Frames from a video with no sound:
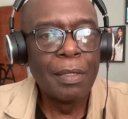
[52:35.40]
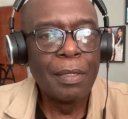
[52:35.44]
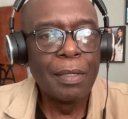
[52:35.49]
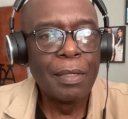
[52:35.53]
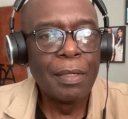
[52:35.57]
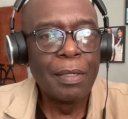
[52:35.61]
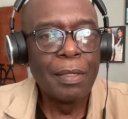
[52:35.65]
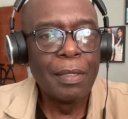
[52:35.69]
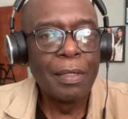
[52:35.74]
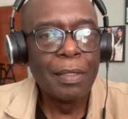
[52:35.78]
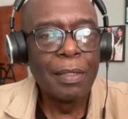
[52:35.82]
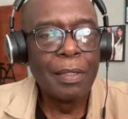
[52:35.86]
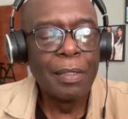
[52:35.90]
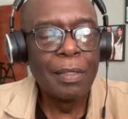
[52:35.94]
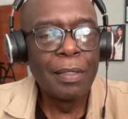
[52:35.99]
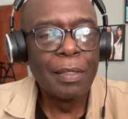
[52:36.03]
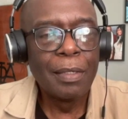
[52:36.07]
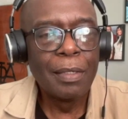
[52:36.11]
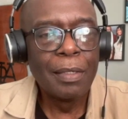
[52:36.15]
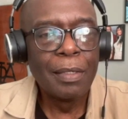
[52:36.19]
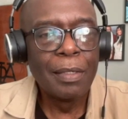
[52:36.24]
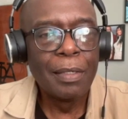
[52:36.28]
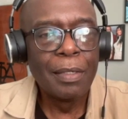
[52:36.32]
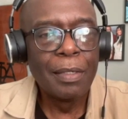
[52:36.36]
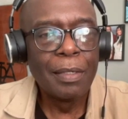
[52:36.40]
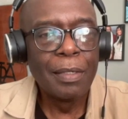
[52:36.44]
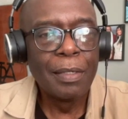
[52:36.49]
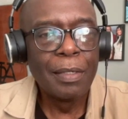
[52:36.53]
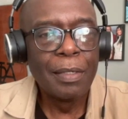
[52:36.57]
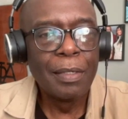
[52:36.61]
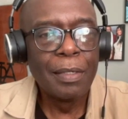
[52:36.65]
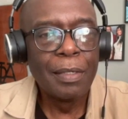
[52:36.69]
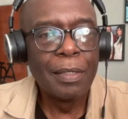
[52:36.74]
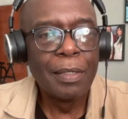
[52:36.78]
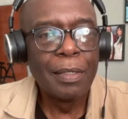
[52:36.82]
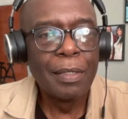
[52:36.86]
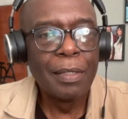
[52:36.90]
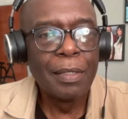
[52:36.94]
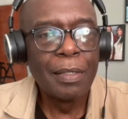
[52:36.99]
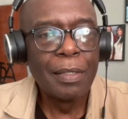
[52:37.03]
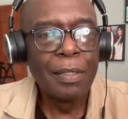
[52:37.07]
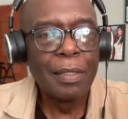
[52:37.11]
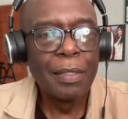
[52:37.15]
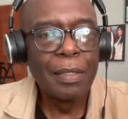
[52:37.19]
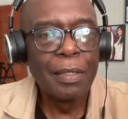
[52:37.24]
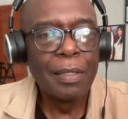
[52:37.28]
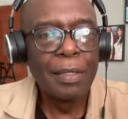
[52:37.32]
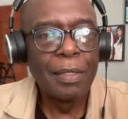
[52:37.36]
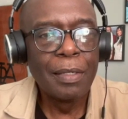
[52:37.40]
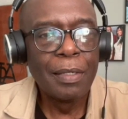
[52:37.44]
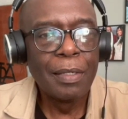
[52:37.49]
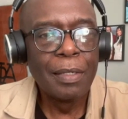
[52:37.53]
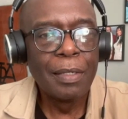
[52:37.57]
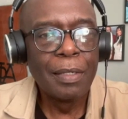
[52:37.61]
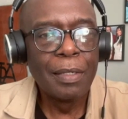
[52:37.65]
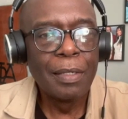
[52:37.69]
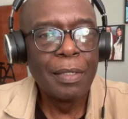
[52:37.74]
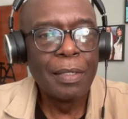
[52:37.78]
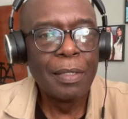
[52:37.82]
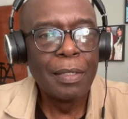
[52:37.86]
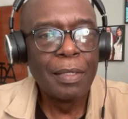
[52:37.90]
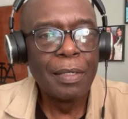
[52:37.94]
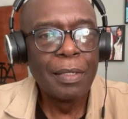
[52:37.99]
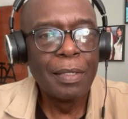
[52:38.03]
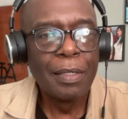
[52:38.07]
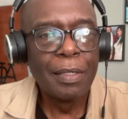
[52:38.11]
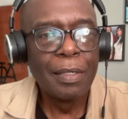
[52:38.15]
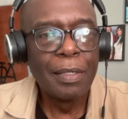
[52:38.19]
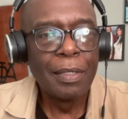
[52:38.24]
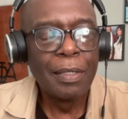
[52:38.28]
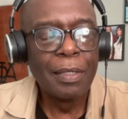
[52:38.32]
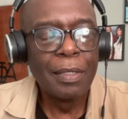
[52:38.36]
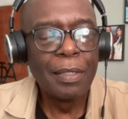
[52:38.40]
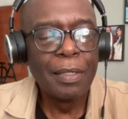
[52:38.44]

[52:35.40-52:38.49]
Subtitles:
(not speaking)